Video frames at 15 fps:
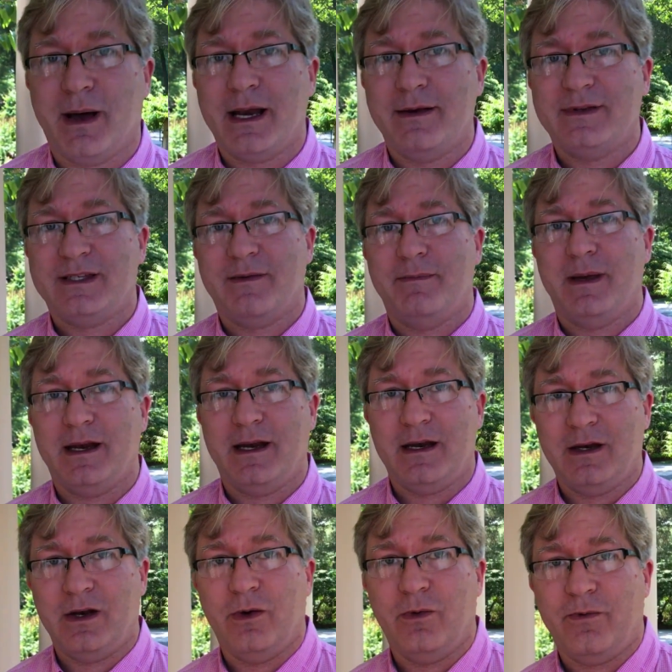might have submitted
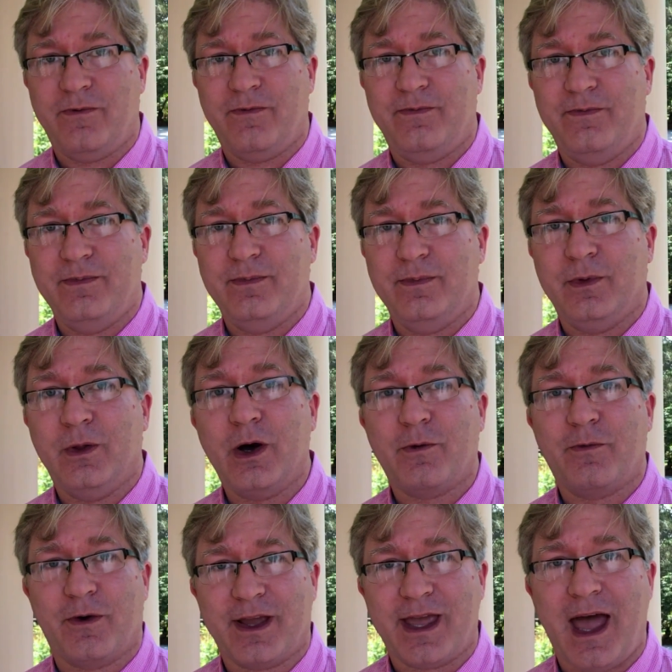a new look
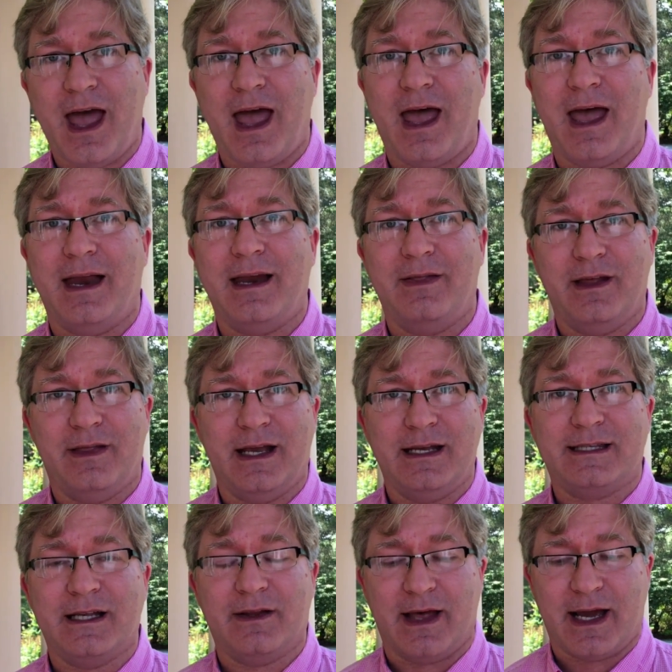for Ken and then they
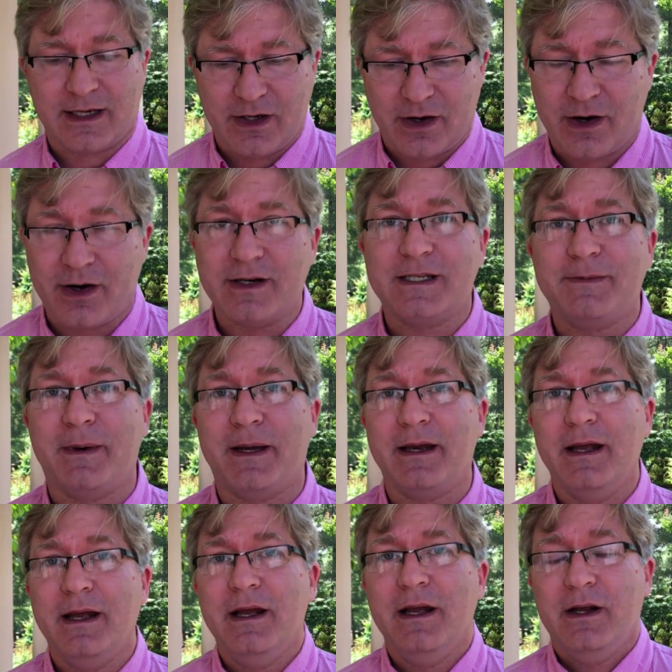selected hers. But
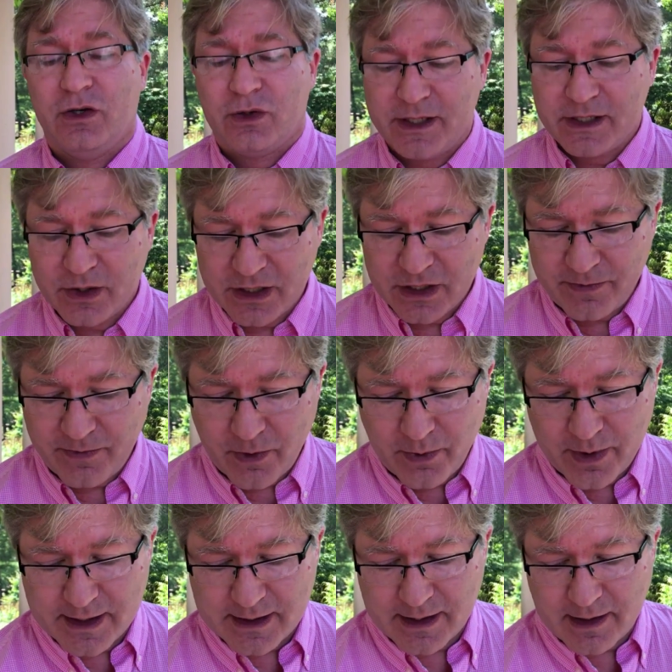Joyce Christopher
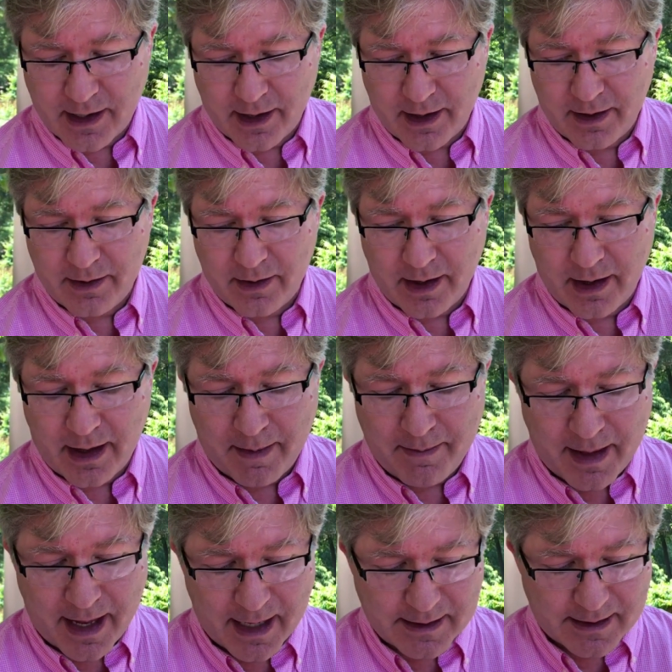was uh,
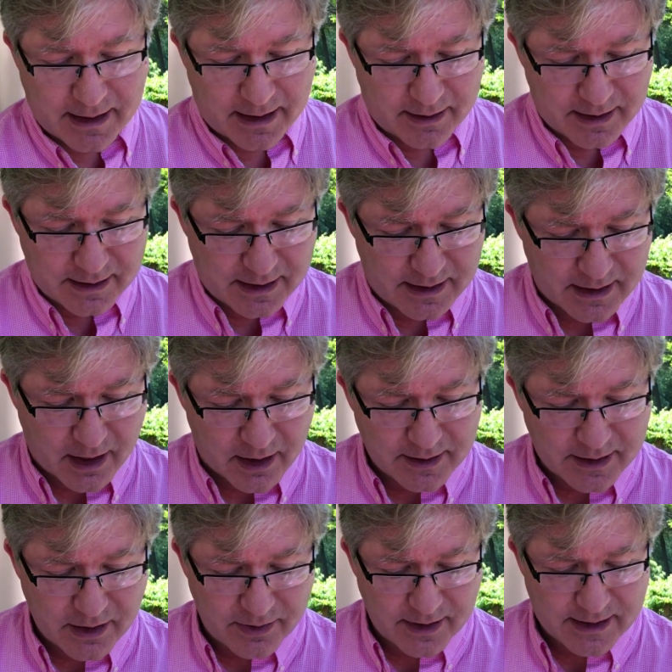amazing. This is
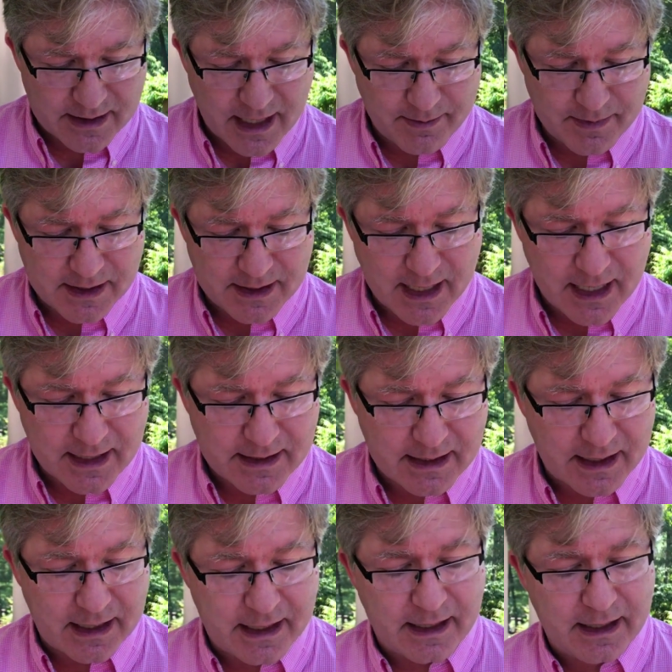also the same
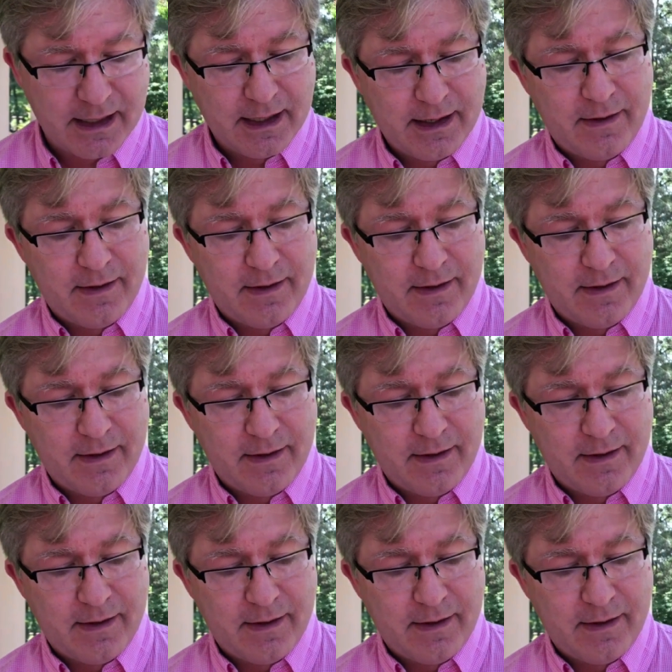Stacy